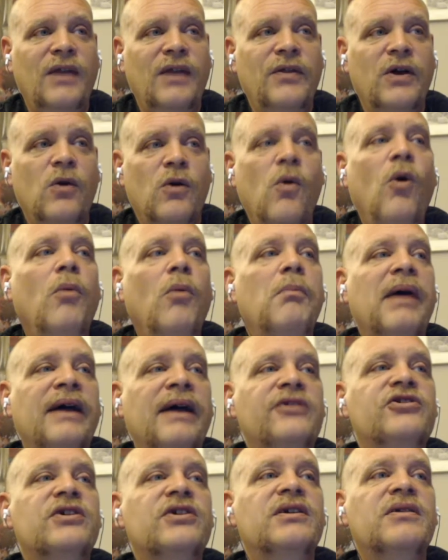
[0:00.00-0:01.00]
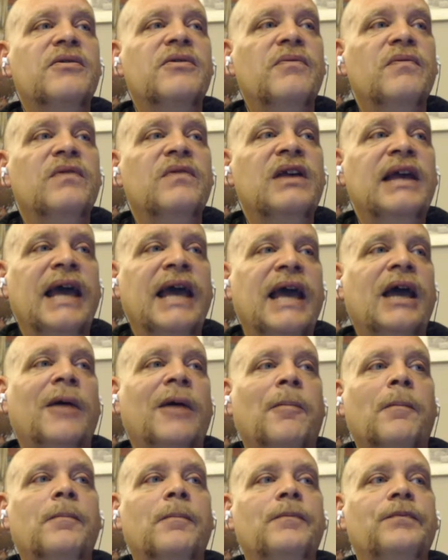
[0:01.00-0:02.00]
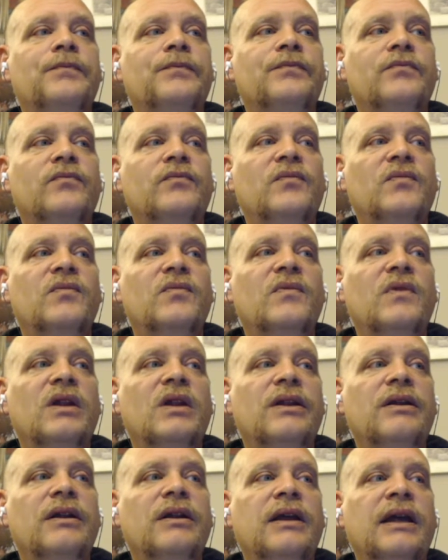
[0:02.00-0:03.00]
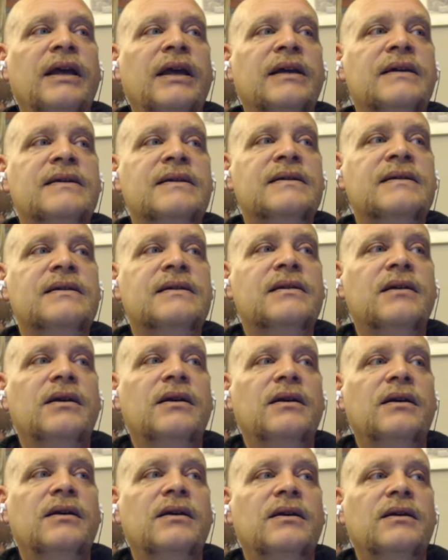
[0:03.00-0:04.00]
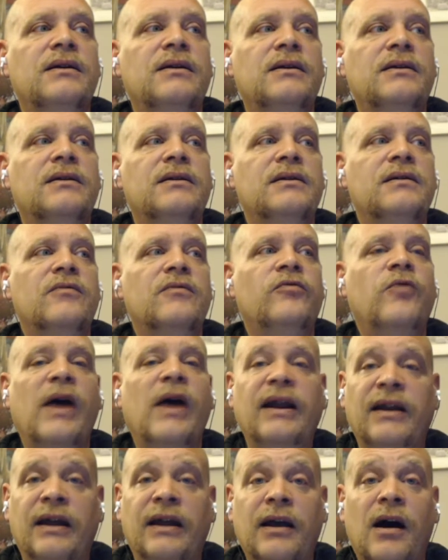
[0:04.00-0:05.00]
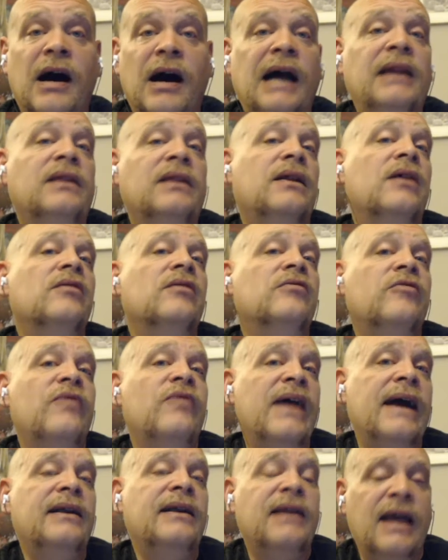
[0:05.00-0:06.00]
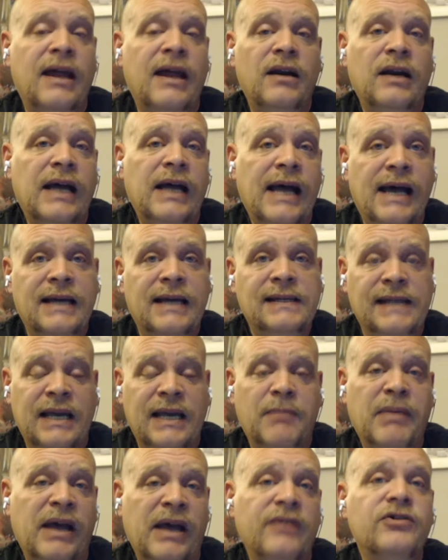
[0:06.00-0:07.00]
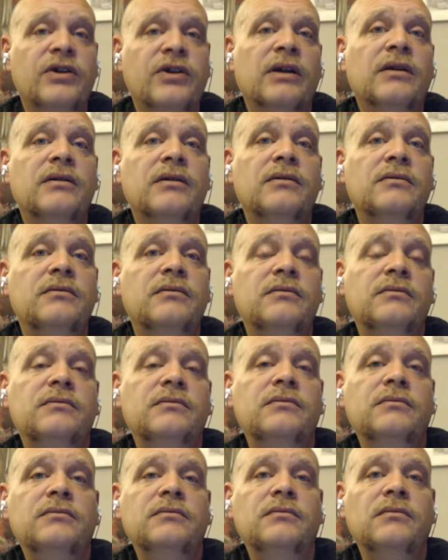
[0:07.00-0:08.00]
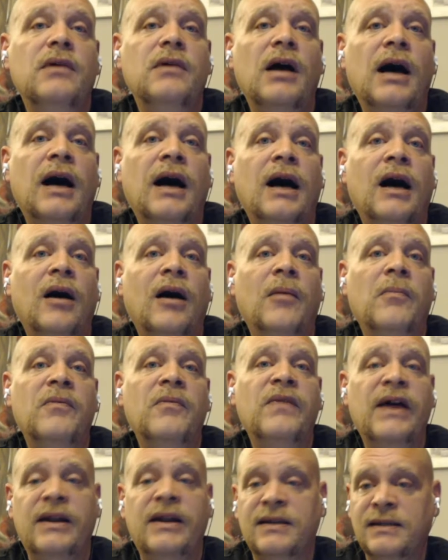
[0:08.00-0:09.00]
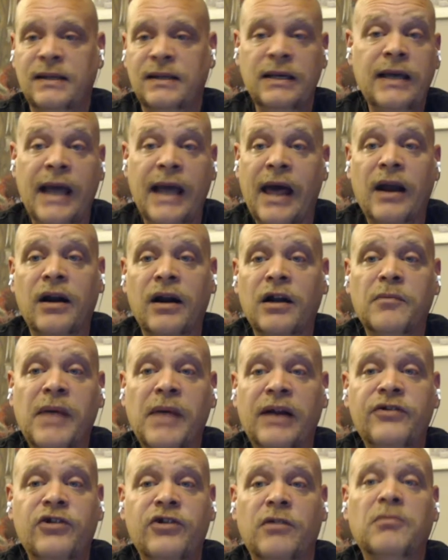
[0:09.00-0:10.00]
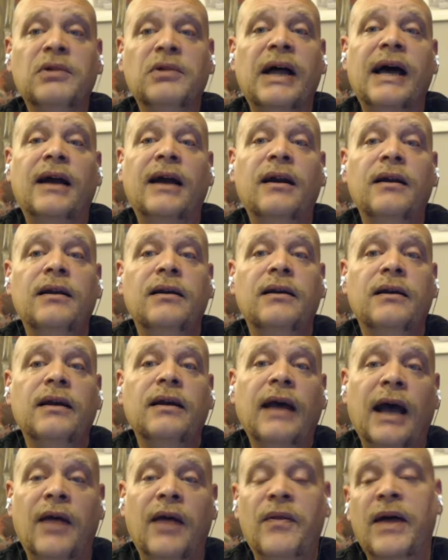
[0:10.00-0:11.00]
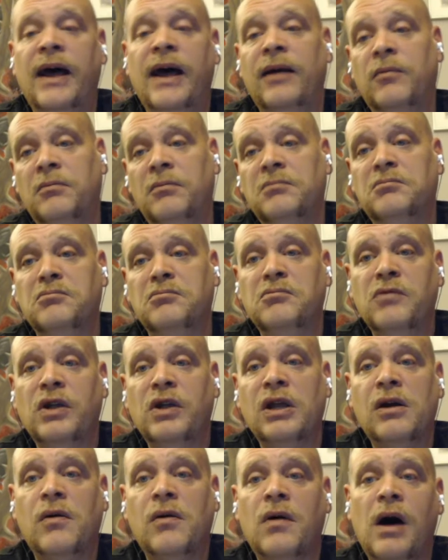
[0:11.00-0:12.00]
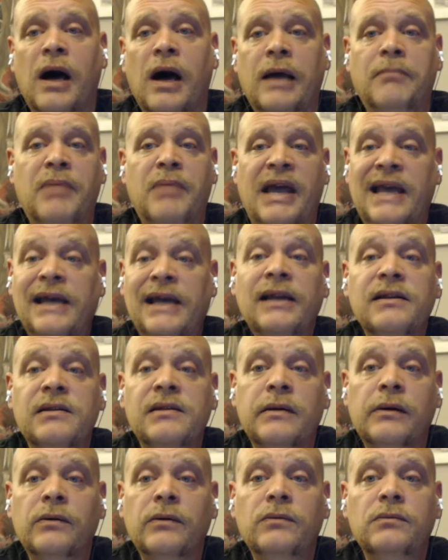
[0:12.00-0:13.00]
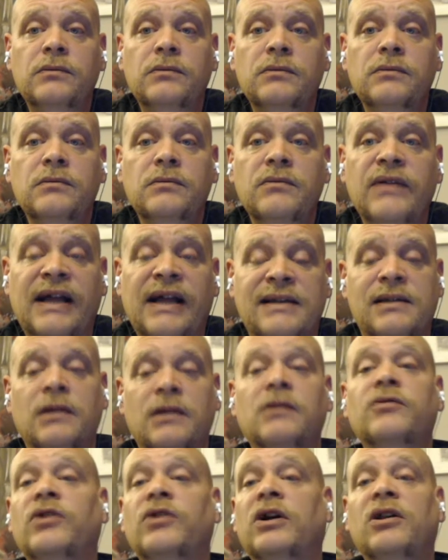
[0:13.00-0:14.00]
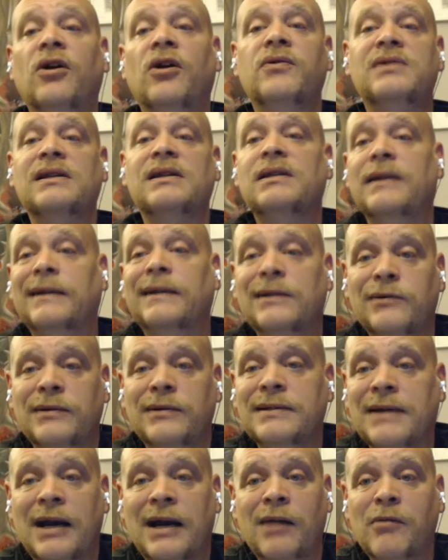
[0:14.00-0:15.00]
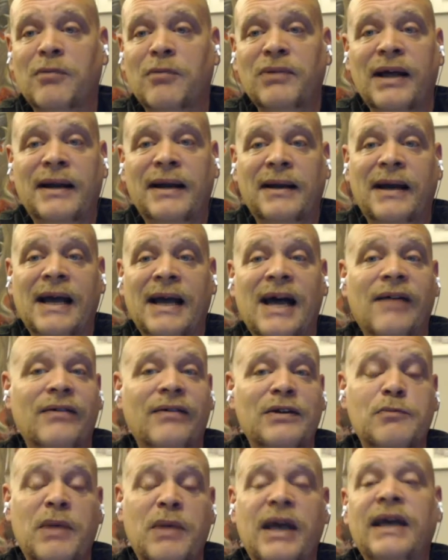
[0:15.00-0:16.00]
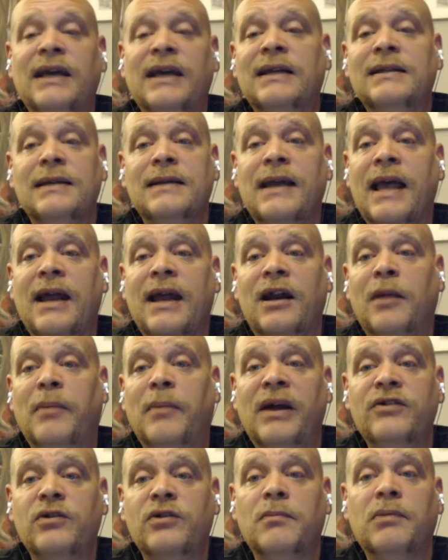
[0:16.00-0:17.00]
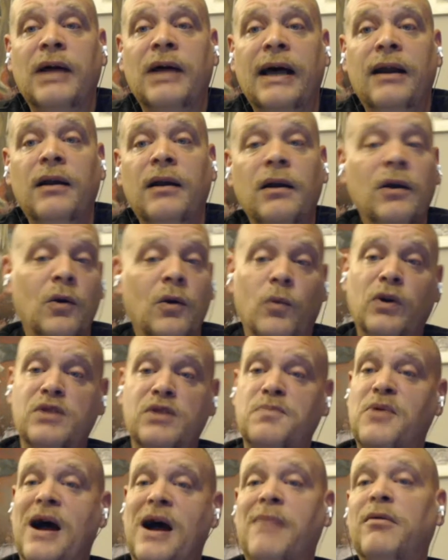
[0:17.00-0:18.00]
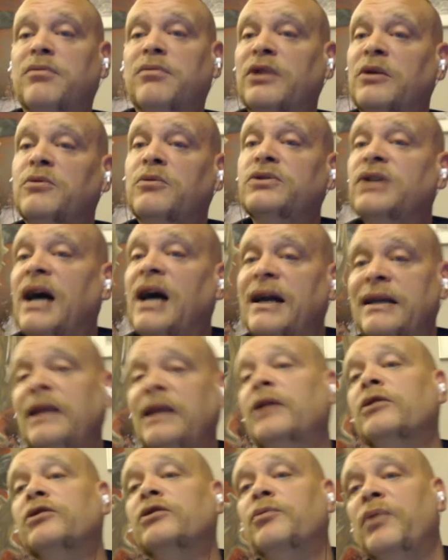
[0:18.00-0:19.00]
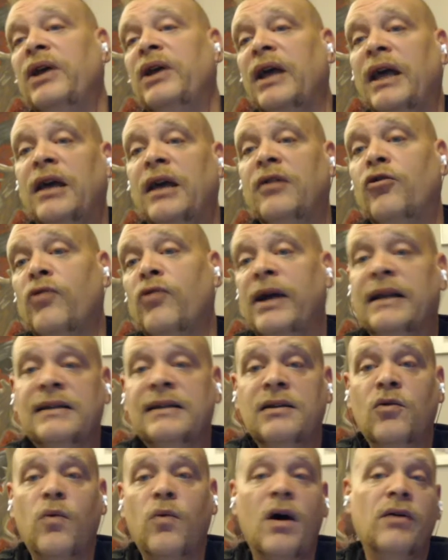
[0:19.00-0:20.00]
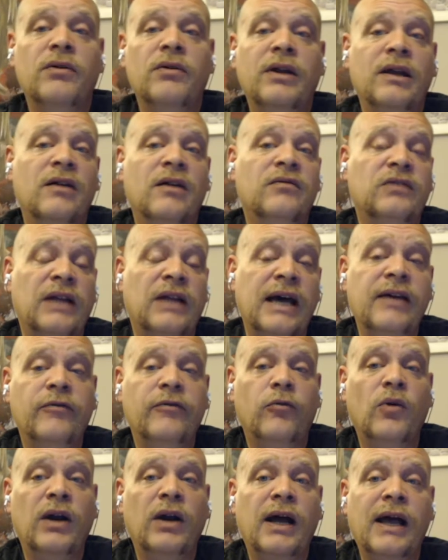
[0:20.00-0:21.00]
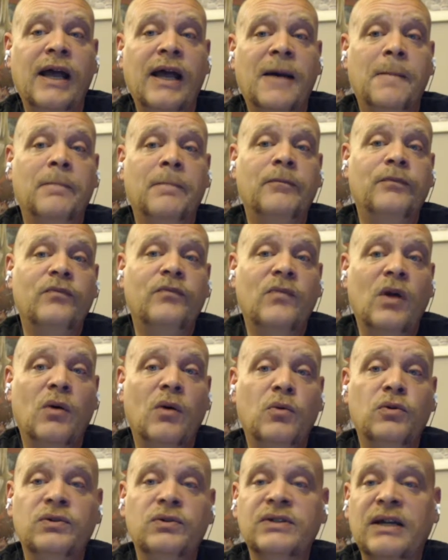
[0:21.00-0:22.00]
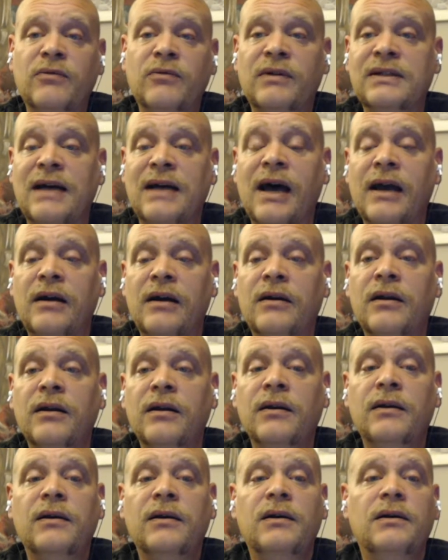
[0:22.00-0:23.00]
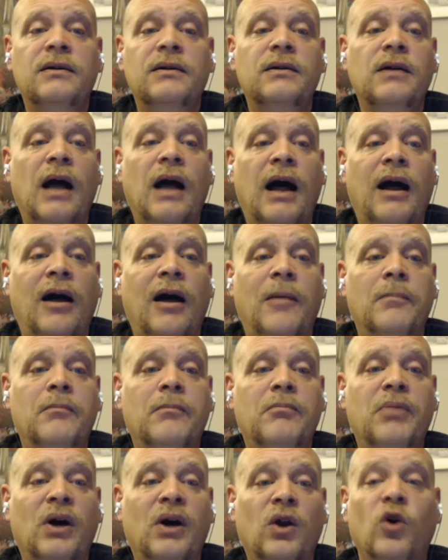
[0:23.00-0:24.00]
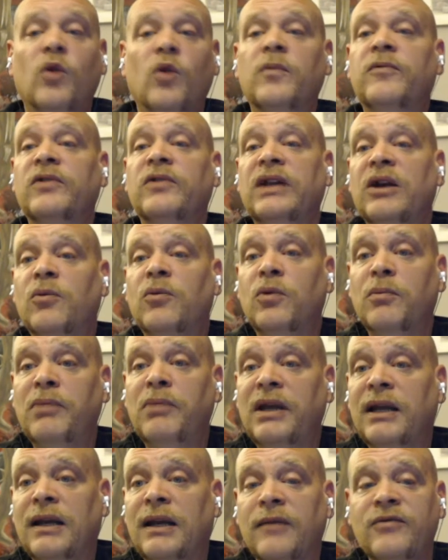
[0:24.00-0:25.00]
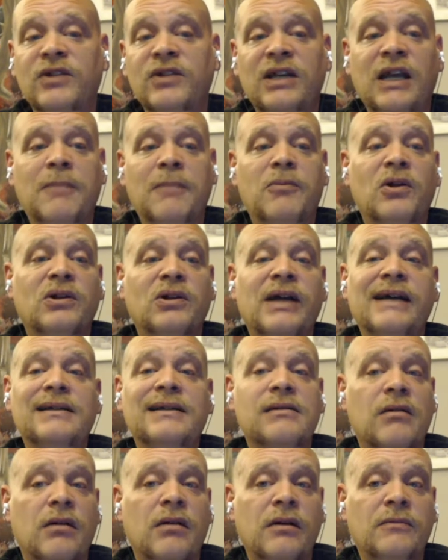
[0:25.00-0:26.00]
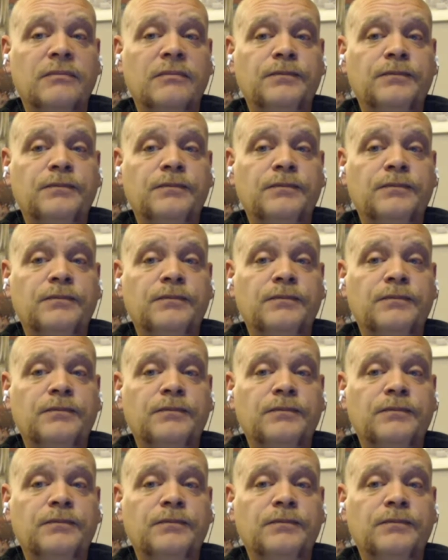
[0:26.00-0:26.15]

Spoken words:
whole pension game is frightening. I love that Canada has a pension that is the Canada Pension Plan, and that I pay into. That's the closest thing to retirement planning I have is paying into Canada Pension Plan, which probably will not yield me a great quality of life when I am old and retired, but hopefully will be enough to keep the lights on.